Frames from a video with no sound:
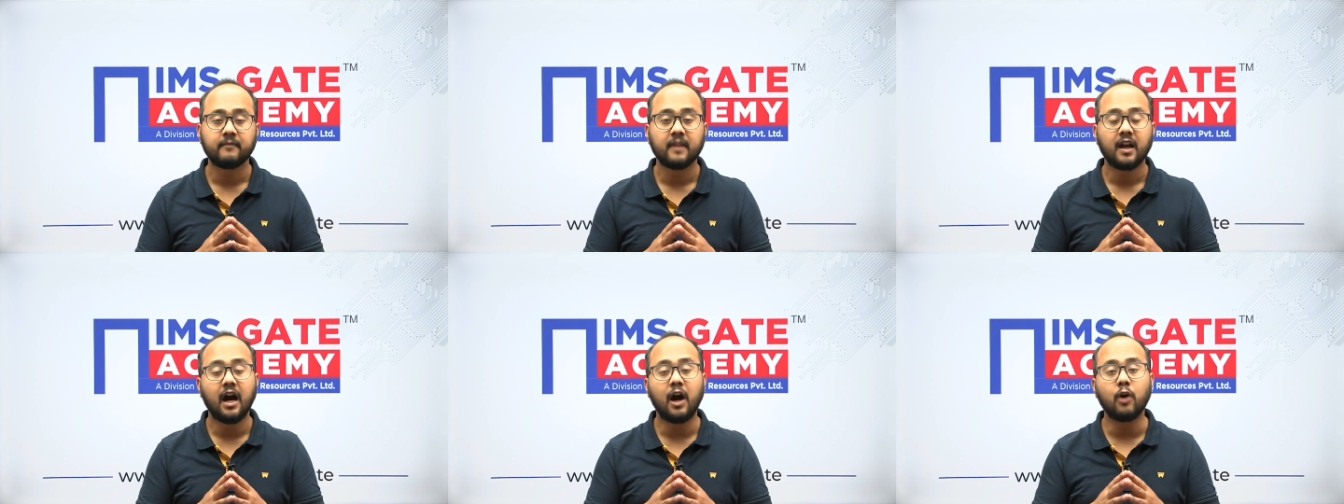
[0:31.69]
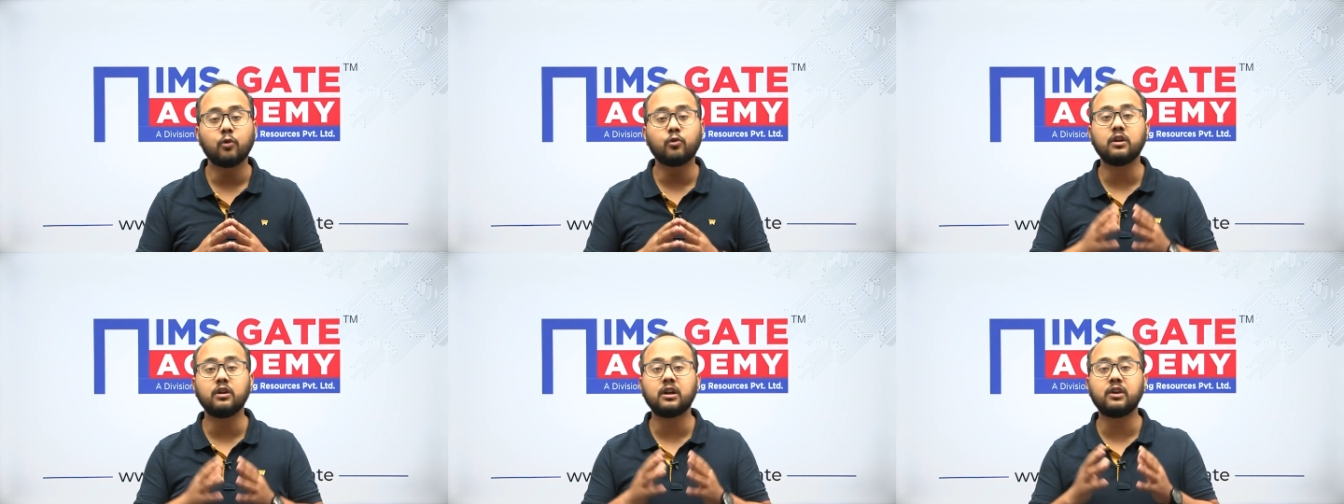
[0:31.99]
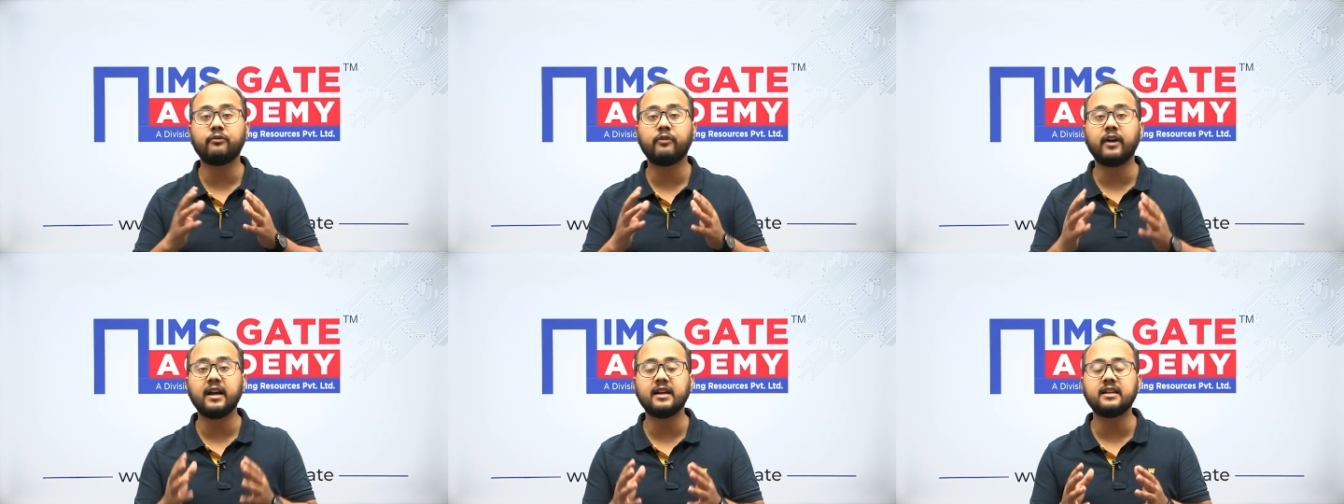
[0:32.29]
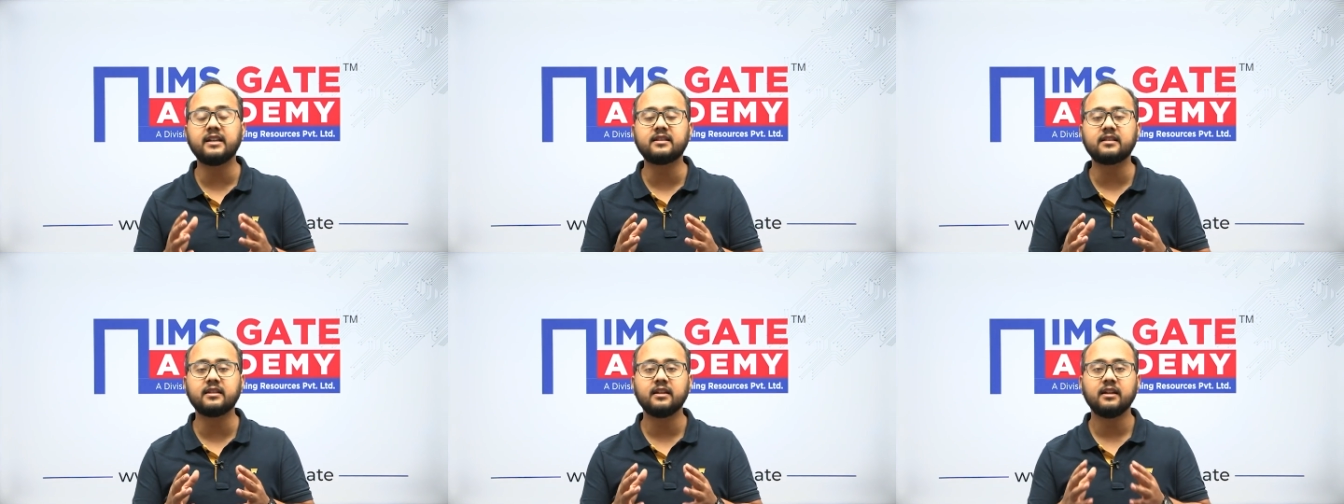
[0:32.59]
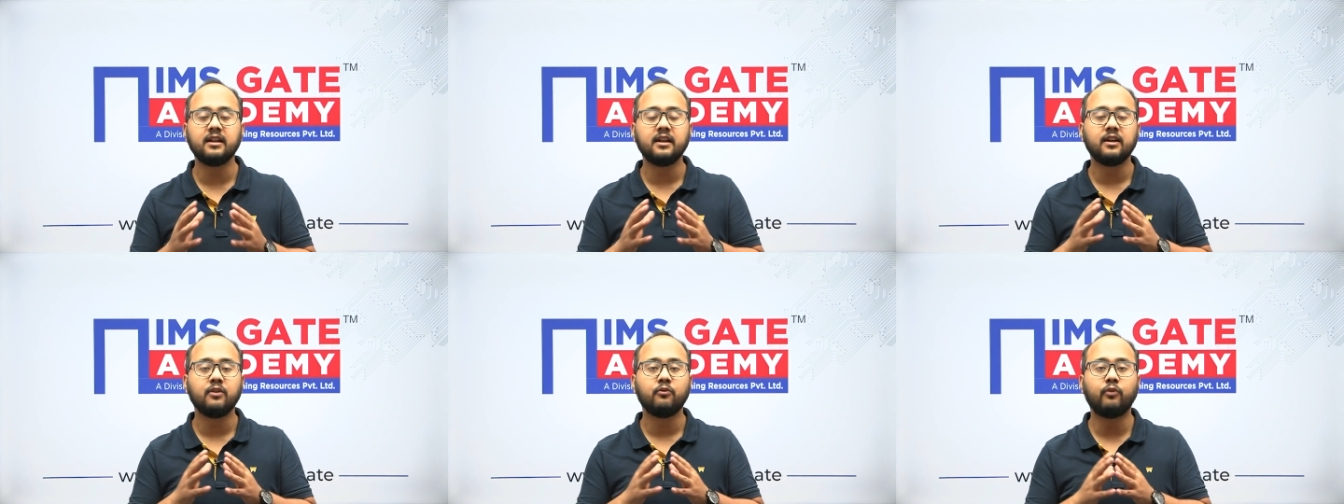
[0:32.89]
How to revise
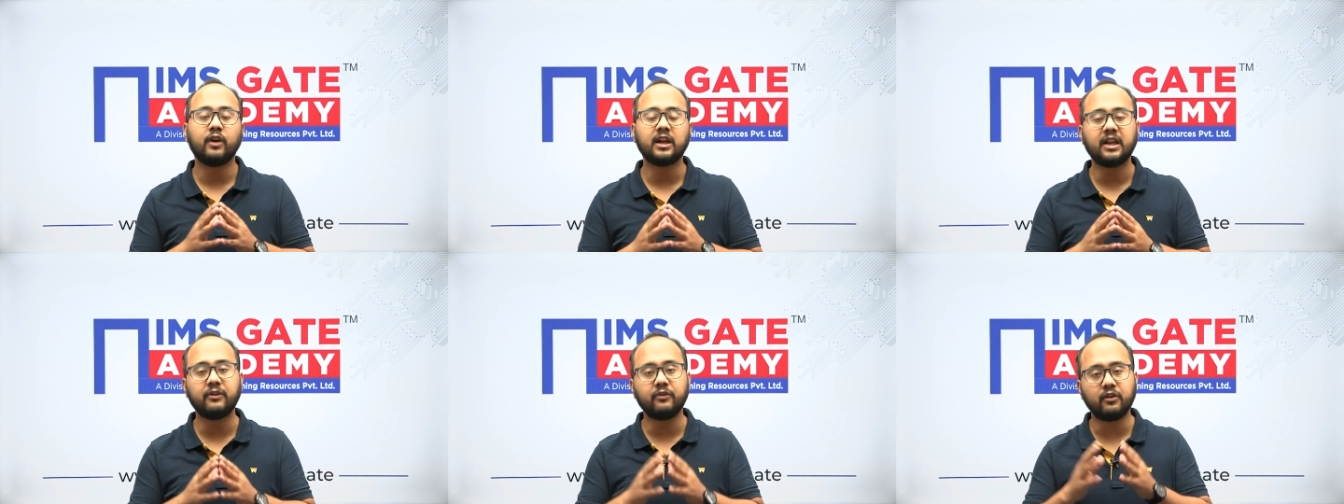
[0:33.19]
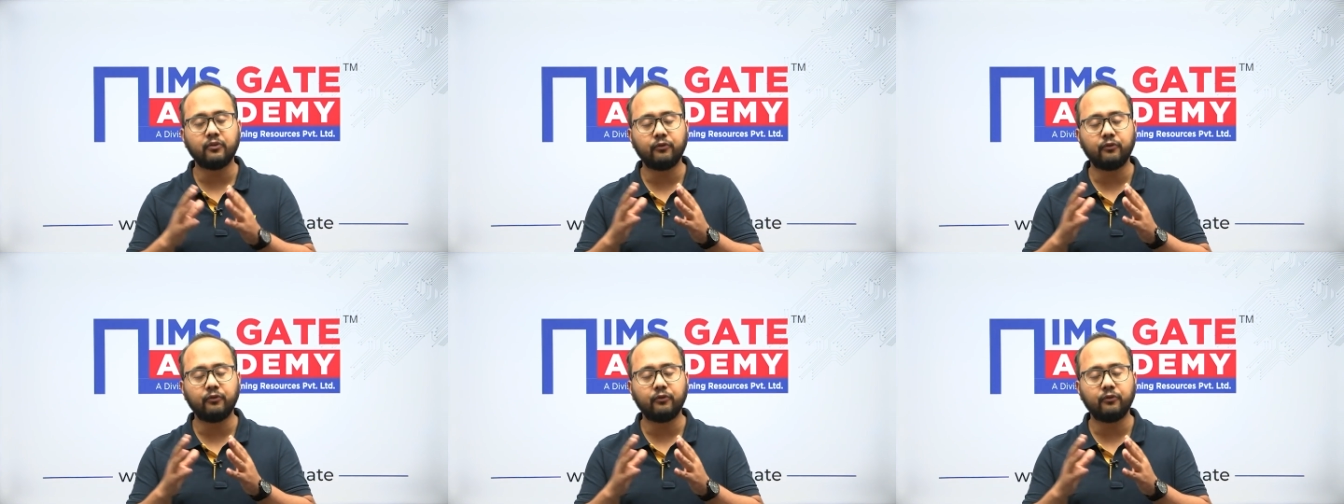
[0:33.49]
whatever